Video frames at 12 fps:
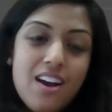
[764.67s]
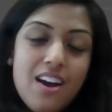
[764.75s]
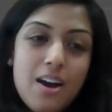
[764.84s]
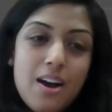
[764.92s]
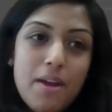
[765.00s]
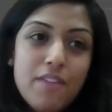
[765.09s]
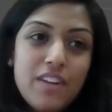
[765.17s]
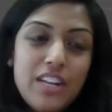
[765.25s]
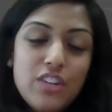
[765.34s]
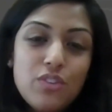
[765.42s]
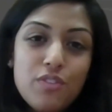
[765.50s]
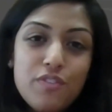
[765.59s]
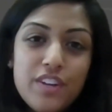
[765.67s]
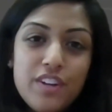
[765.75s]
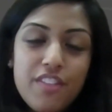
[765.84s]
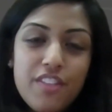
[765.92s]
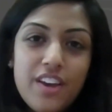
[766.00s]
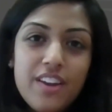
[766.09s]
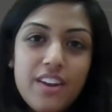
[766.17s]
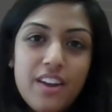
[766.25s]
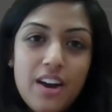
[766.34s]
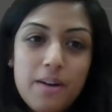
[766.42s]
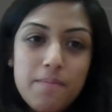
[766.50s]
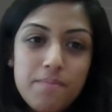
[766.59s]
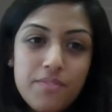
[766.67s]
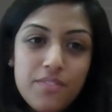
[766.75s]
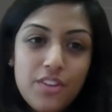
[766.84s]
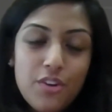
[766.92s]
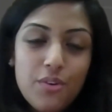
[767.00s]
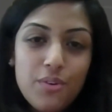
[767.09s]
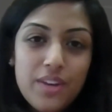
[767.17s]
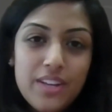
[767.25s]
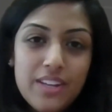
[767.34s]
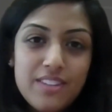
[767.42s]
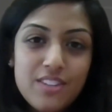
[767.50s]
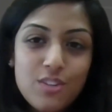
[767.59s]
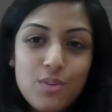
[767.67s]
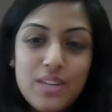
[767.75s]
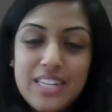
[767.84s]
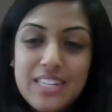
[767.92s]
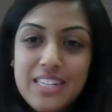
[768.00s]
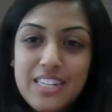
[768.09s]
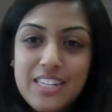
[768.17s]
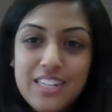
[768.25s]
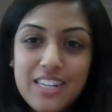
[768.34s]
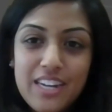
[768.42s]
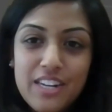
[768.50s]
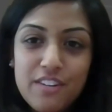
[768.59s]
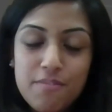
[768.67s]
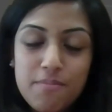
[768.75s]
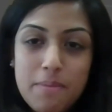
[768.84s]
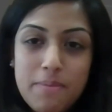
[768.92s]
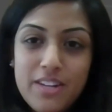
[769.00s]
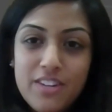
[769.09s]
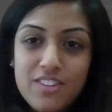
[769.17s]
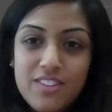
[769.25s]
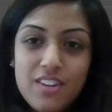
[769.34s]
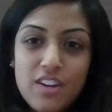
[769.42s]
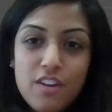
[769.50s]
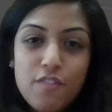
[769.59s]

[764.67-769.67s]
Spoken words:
I really do feel that, it's so easy to kind of maybe just